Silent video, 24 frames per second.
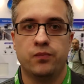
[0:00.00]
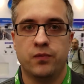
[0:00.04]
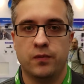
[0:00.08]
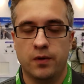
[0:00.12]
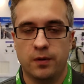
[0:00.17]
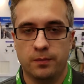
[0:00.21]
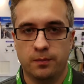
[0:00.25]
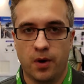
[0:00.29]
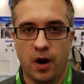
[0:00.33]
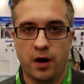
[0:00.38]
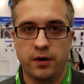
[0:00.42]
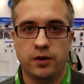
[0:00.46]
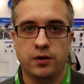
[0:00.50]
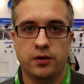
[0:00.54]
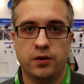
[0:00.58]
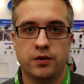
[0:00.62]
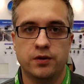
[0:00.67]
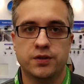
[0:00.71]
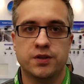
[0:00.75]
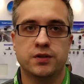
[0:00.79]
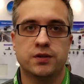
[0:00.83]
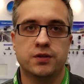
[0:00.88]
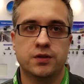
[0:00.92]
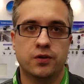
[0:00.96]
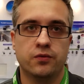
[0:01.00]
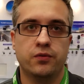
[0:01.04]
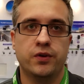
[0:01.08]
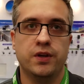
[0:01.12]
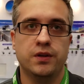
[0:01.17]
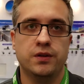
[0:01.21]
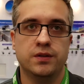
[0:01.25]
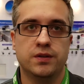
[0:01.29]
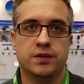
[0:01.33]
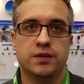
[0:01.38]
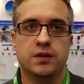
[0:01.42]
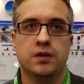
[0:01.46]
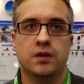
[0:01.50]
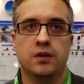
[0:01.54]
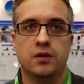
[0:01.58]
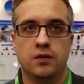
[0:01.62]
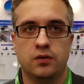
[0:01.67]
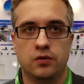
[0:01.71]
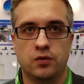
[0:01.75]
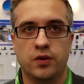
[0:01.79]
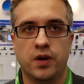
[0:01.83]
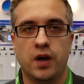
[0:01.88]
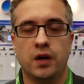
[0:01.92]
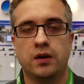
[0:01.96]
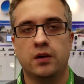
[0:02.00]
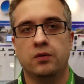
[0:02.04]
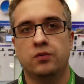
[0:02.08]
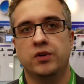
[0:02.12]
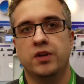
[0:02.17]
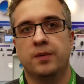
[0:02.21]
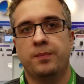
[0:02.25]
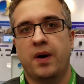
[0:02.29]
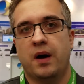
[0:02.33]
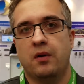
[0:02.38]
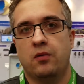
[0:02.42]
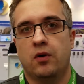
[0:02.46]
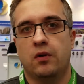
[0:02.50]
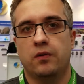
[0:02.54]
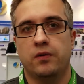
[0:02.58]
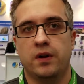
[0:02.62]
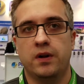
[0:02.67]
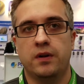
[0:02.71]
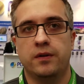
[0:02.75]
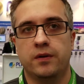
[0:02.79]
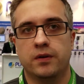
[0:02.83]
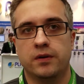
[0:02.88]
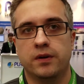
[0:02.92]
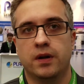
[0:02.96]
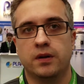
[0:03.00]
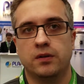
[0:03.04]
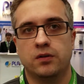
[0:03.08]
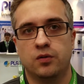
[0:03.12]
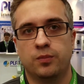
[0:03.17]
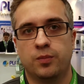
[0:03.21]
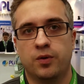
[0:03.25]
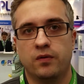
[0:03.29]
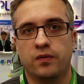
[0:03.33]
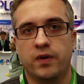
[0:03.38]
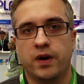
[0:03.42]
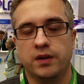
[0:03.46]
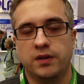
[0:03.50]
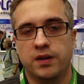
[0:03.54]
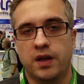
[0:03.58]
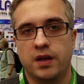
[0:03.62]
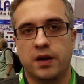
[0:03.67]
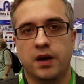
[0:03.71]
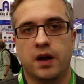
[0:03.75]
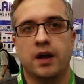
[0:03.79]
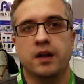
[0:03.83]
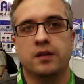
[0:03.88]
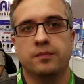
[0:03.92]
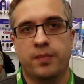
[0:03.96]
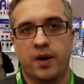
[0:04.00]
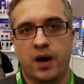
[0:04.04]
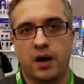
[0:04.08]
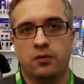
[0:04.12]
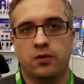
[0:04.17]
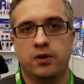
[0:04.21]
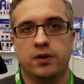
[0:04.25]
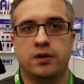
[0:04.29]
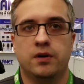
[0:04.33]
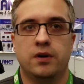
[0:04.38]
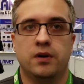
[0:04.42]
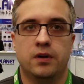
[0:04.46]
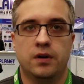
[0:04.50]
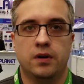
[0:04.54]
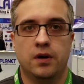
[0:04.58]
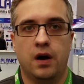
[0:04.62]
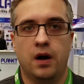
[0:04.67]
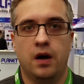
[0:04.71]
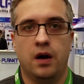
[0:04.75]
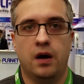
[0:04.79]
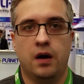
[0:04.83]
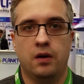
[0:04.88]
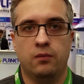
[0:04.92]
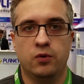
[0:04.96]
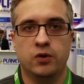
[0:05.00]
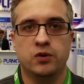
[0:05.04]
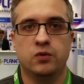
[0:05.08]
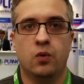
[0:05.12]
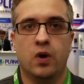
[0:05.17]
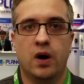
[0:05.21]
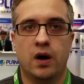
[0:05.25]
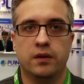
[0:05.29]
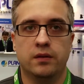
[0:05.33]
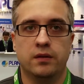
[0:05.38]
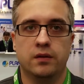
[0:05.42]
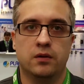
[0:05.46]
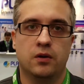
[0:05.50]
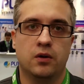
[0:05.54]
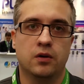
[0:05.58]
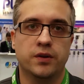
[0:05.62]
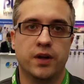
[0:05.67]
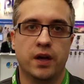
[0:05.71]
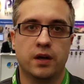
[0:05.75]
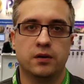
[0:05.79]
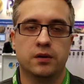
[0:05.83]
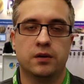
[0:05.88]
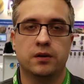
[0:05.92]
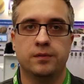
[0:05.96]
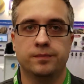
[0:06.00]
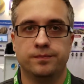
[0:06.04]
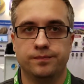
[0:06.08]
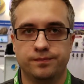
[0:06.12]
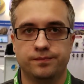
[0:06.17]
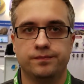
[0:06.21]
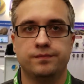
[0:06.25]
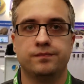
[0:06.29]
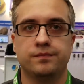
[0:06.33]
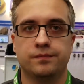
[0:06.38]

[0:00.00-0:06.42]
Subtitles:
monitors, screens, together with the power over Ethernet to provide data and power with one connector.